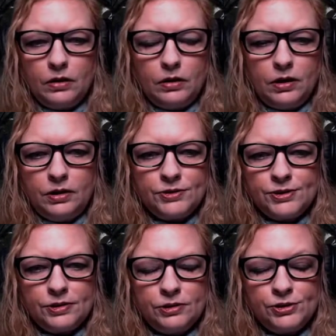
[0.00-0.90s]
It's
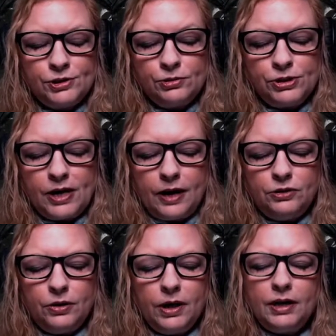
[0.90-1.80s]
so sad, you
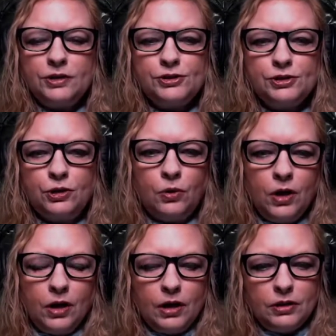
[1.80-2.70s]
guys. So
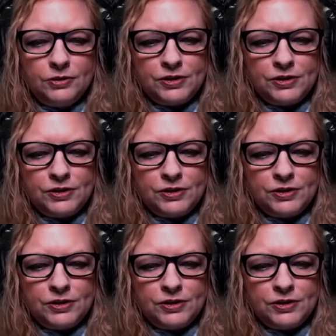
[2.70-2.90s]
let's